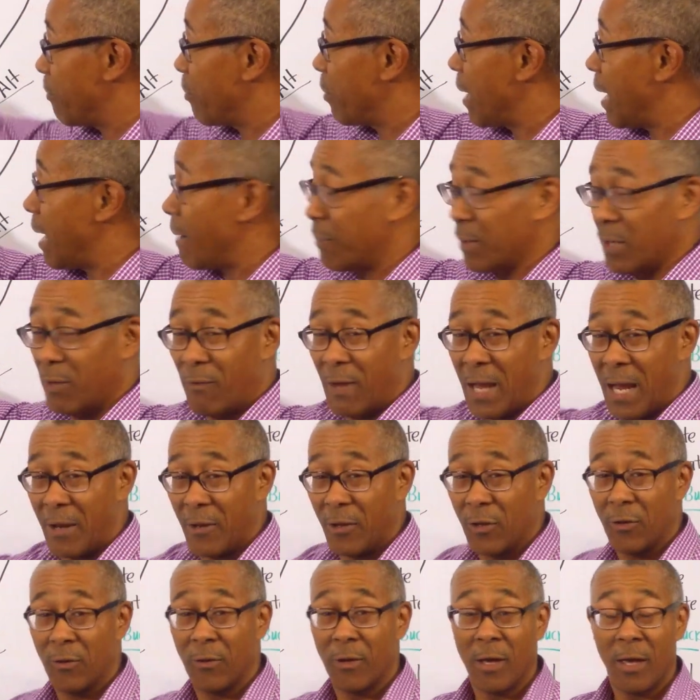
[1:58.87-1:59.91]
my property
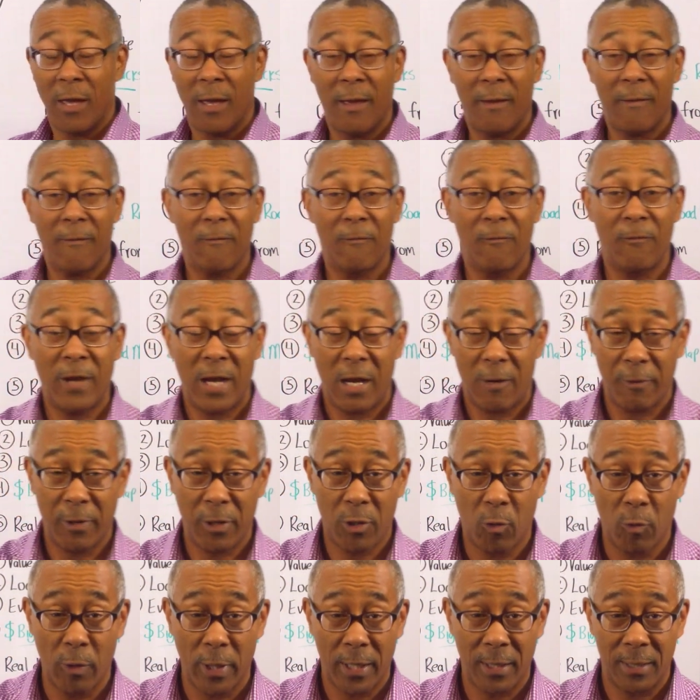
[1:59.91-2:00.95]
value
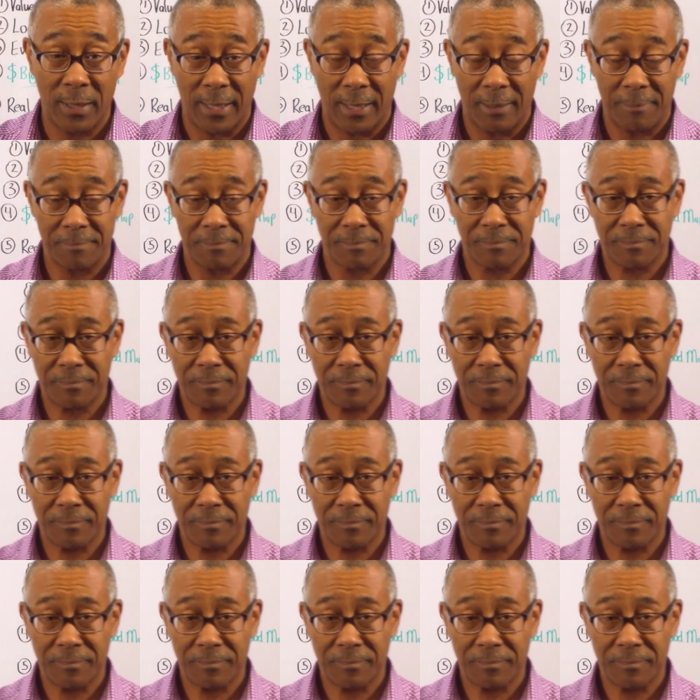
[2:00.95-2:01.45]
very quickly.